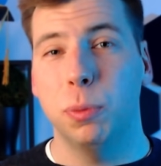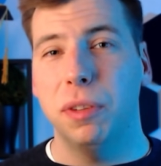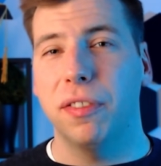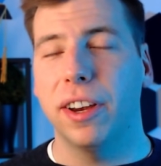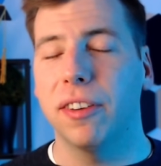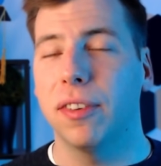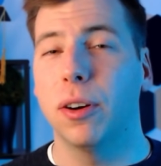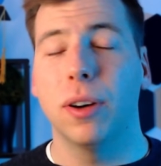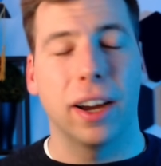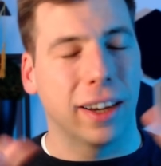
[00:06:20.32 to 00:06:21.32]
be fair
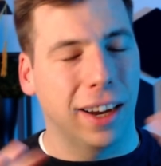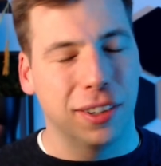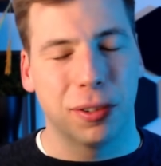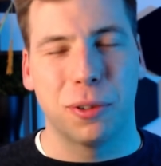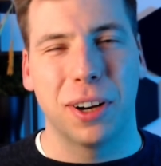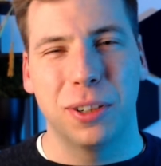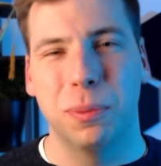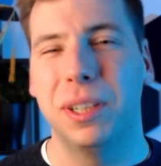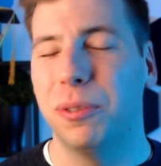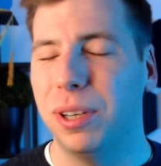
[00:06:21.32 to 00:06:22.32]
though, I kind of try to
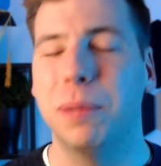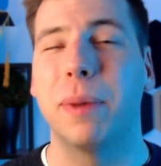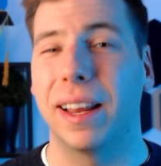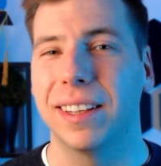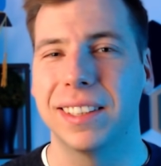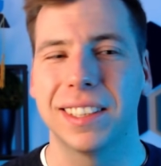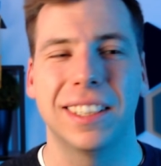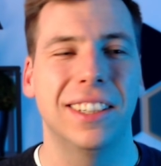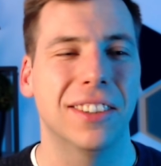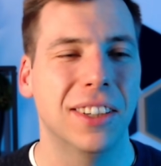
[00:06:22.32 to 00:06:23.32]
be really balanced
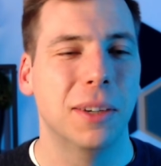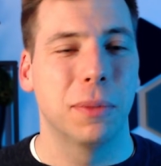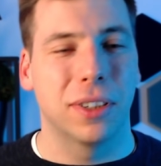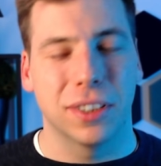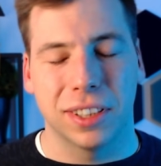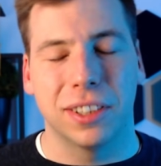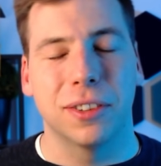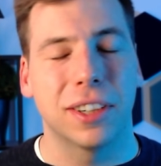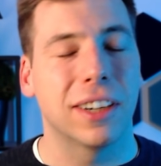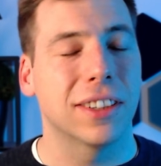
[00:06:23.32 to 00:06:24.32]
here, because I know
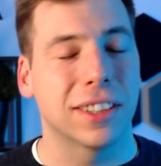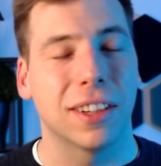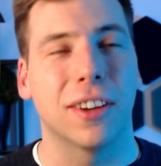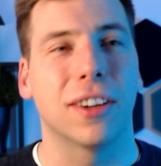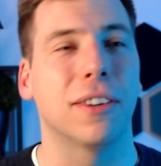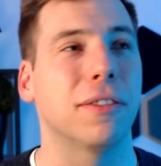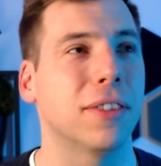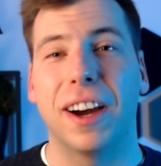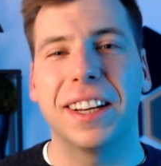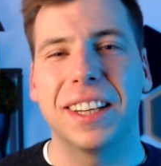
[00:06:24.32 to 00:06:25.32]
there is a lot of
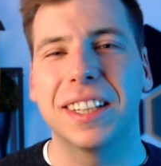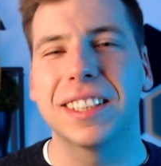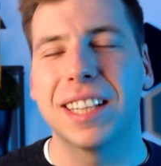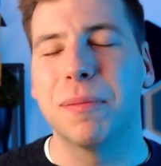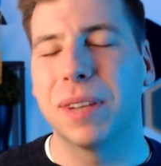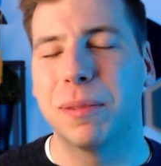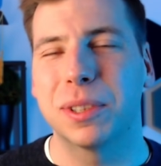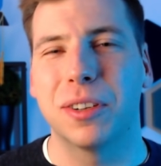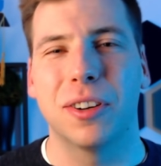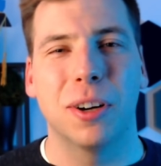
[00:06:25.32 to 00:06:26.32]
fighting sometimes
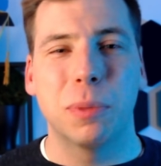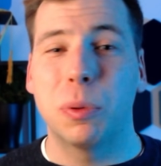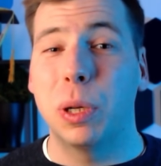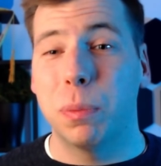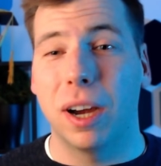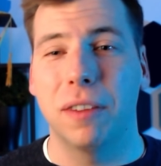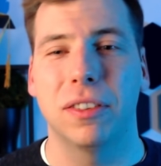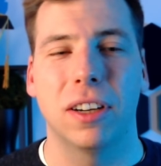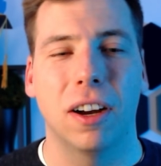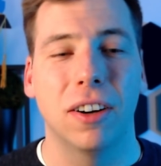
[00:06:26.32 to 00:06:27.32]
going on between Python
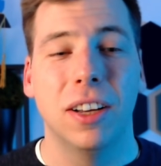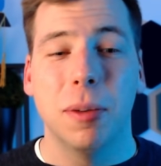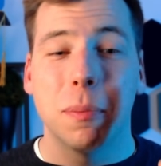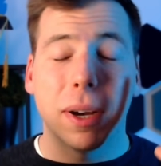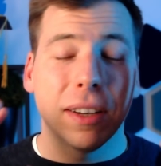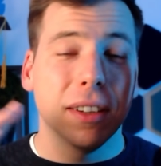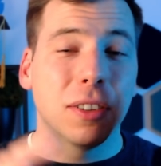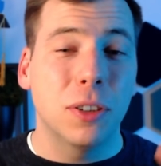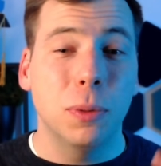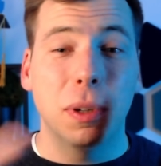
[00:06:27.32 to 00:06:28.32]
and R, but
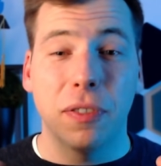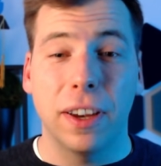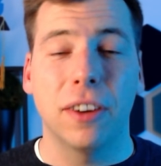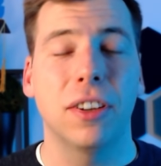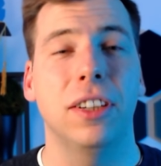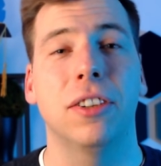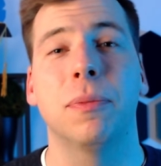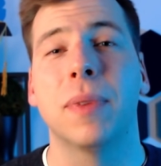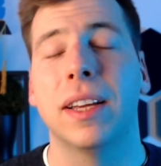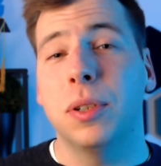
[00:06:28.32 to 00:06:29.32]
to be fair here,
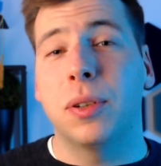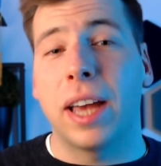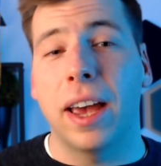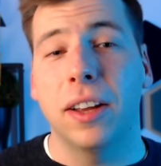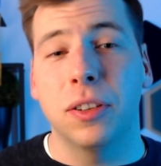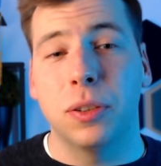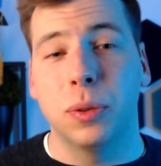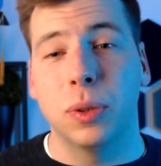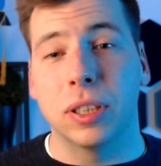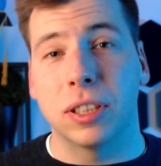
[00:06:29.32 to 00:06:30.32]
you can
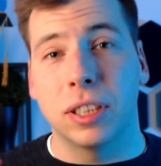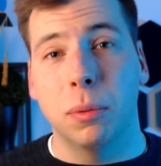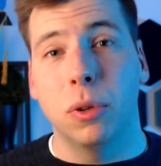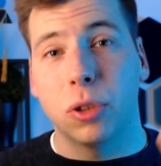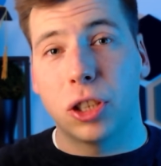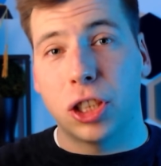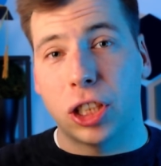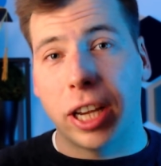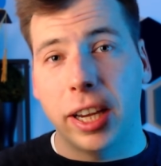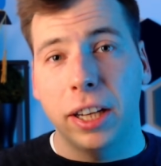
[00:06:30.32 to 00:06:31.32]
do a similar
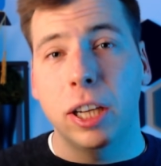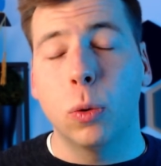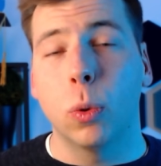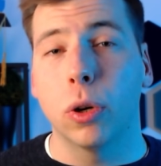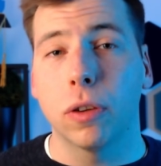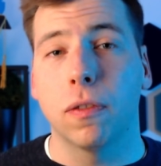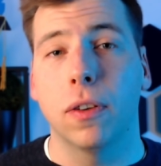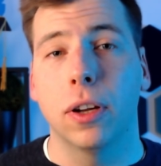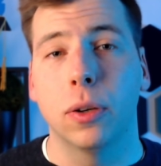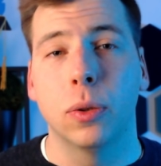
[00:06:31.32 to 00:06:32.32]
chaining
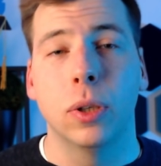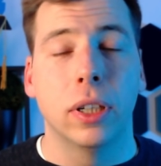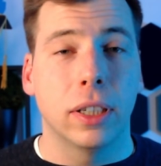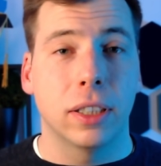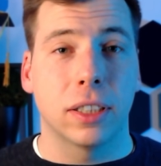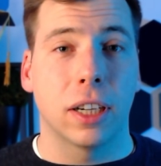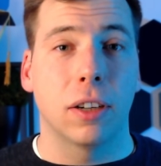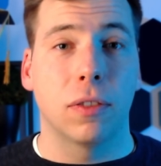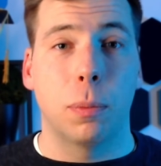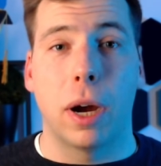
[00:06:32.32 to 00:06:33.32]
workflow inside
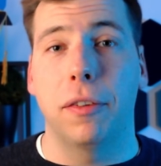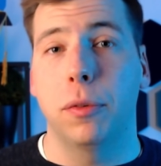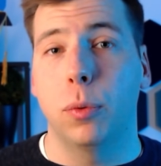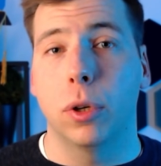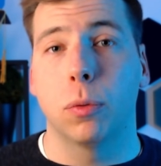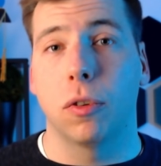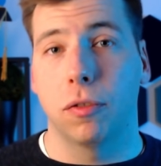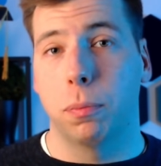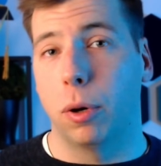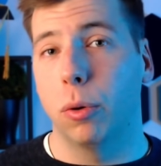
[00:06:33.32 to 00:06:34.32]
of the Python world
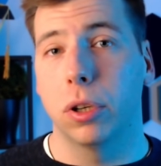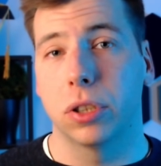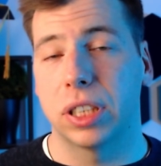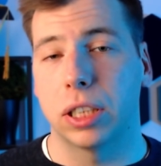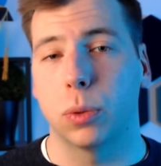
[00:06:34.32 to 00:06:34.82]
with polars as